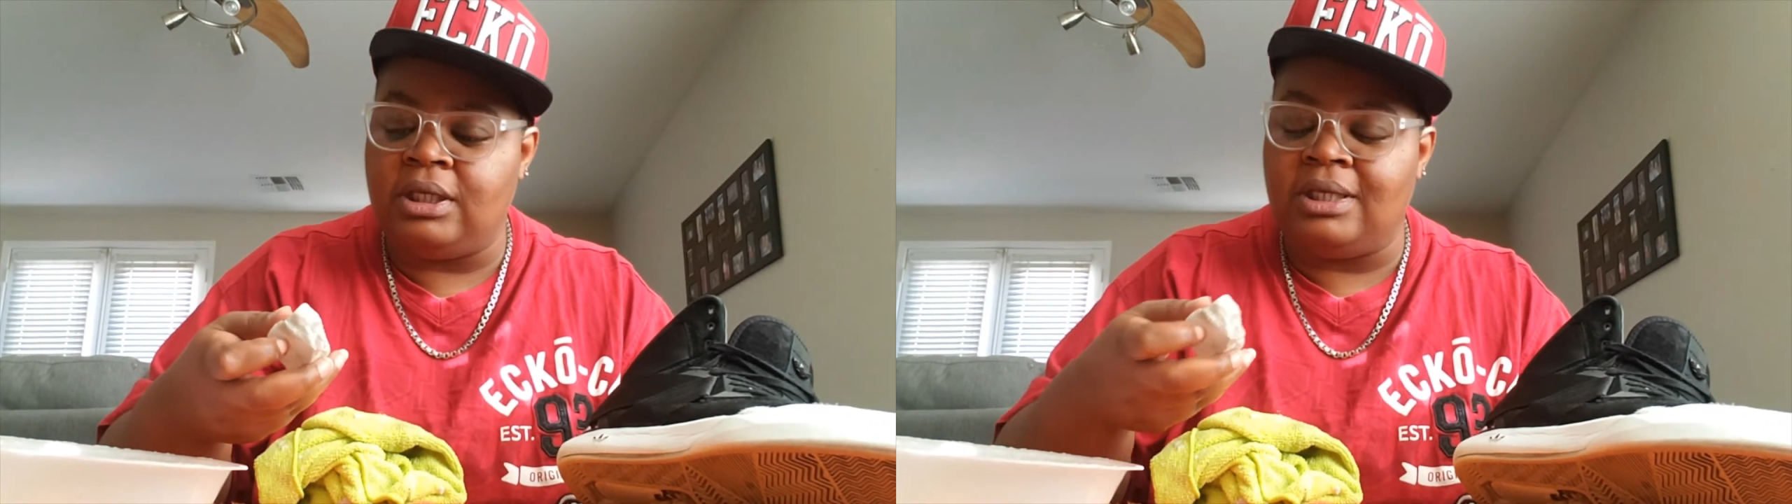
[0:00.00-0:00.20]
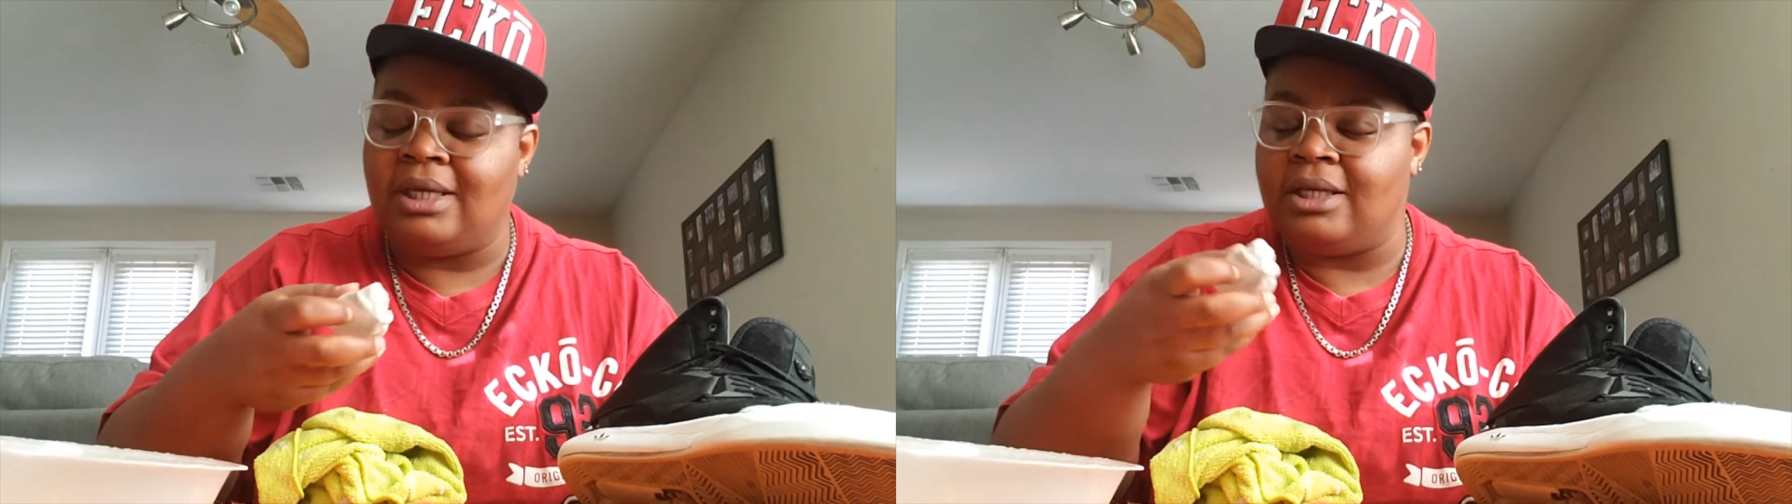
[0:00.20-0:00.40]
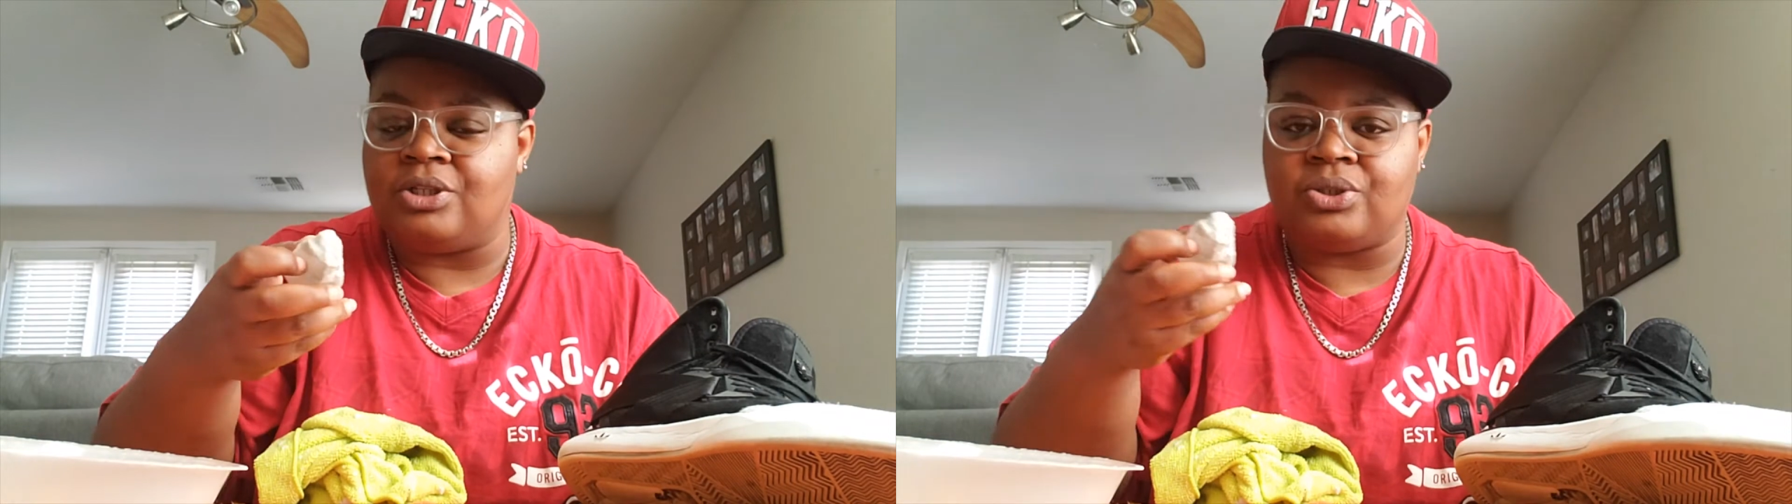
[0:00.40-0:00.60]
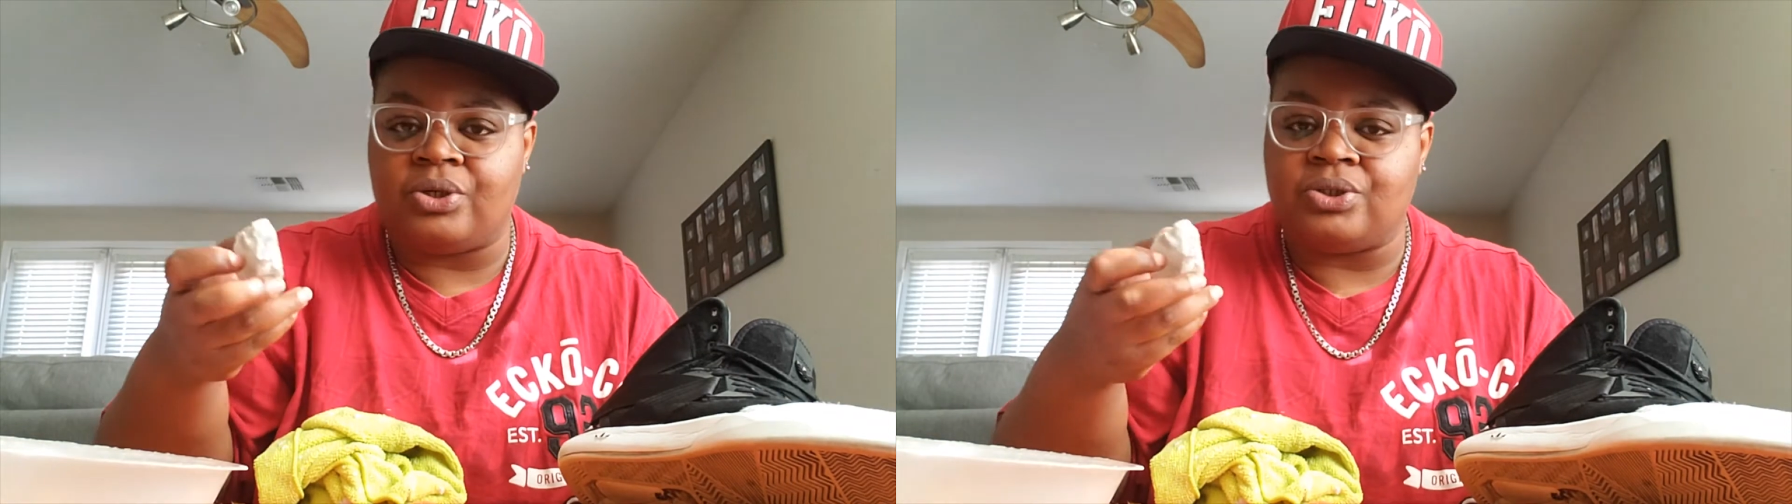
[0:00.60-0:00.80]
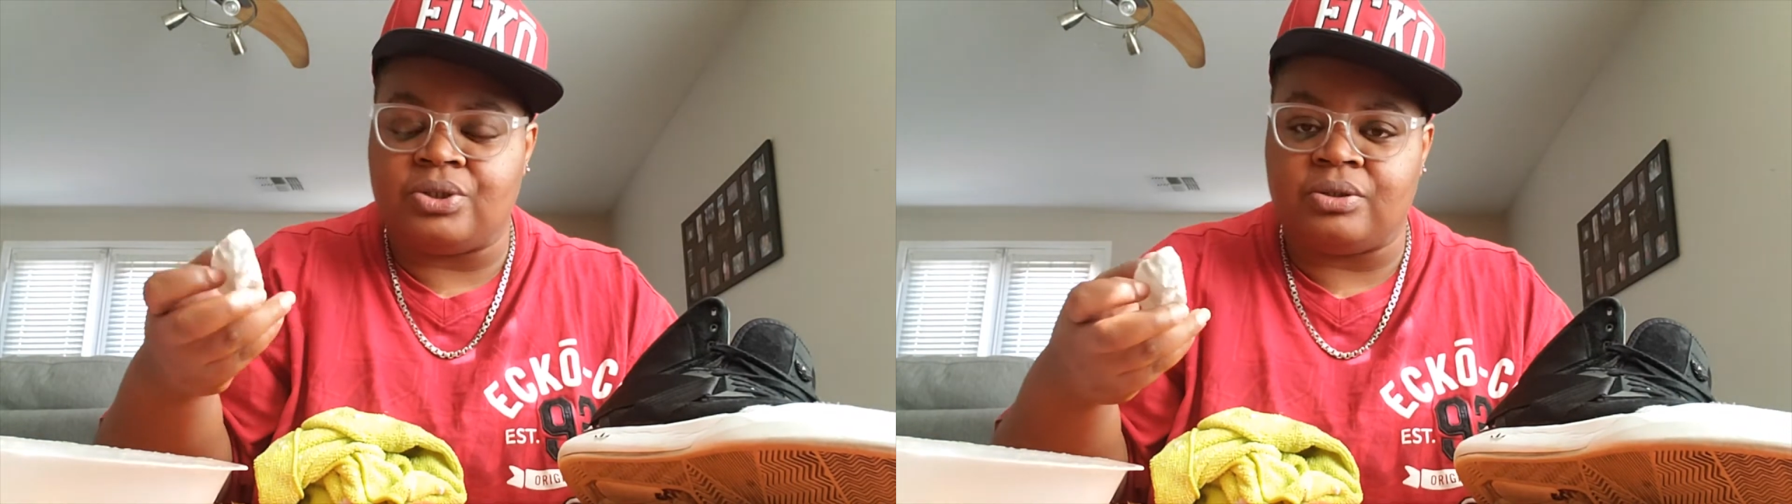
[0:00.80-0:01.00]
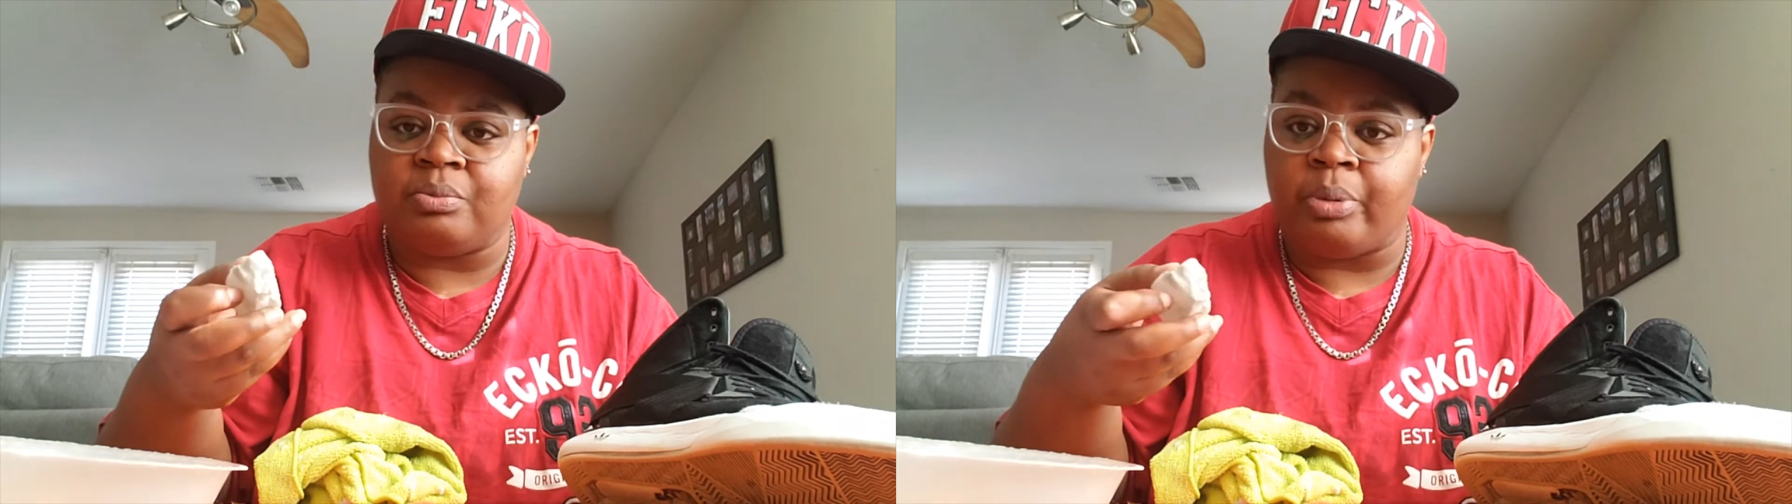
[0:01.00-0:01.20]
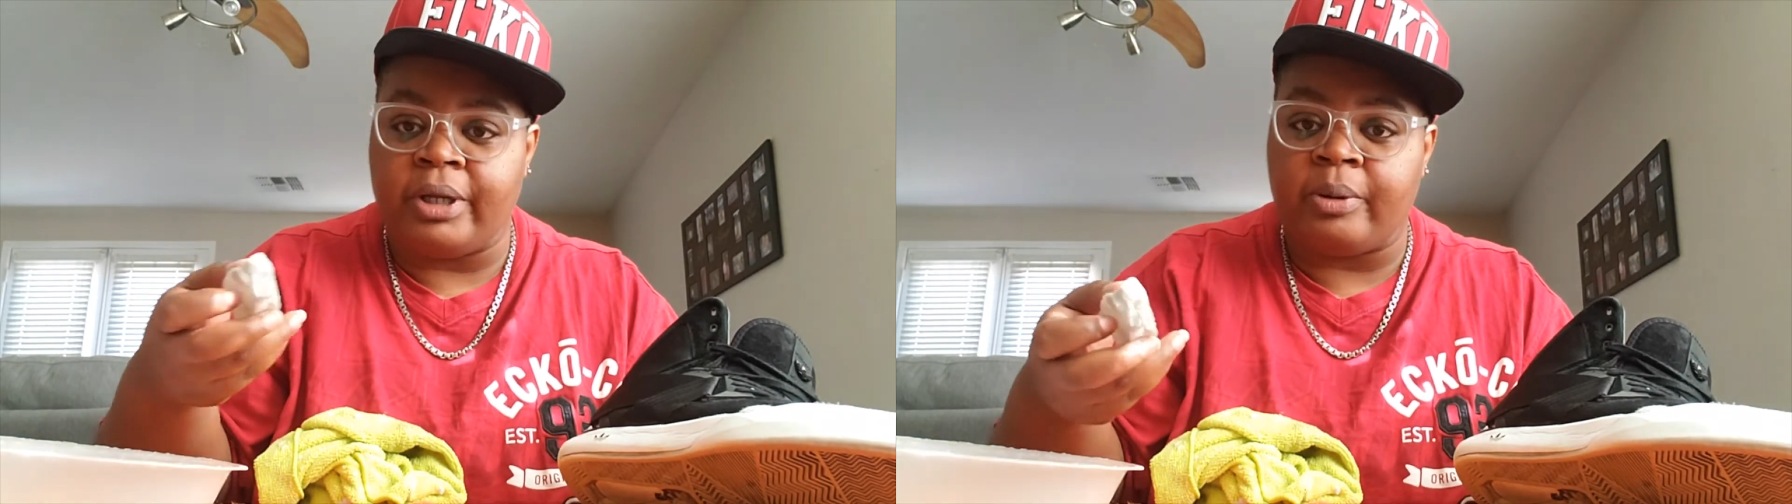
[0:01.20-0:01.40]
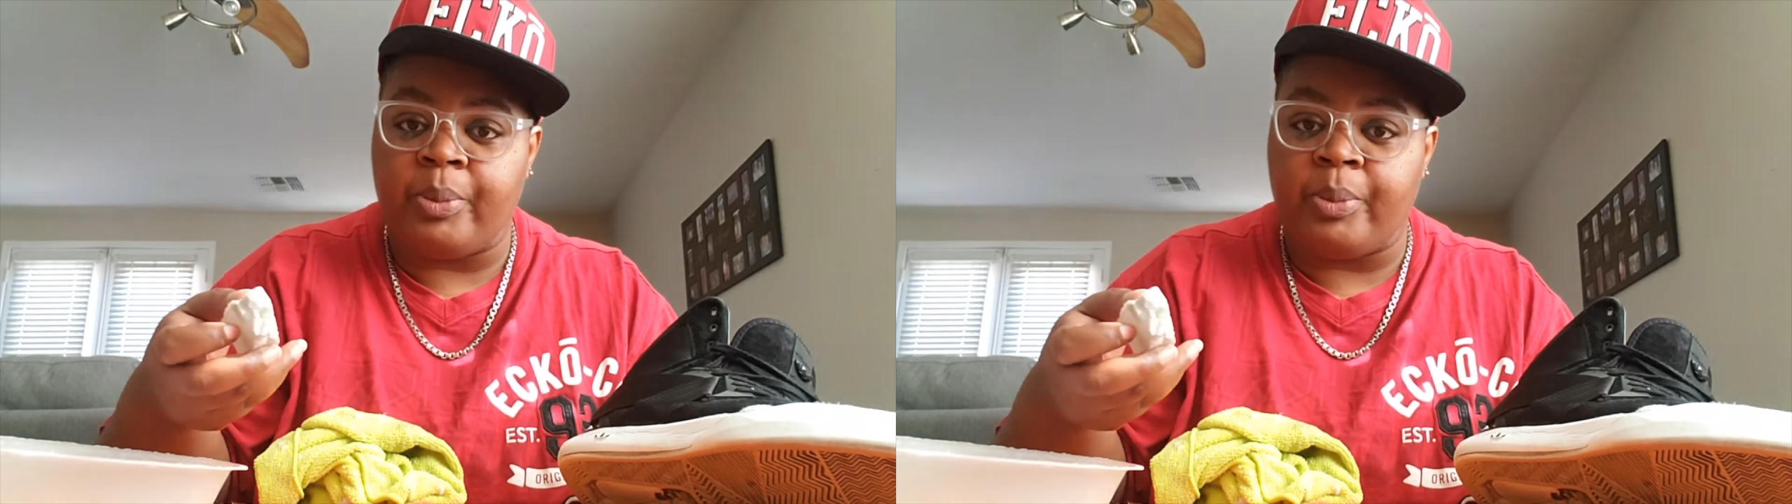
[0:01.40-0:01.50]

and it starts to break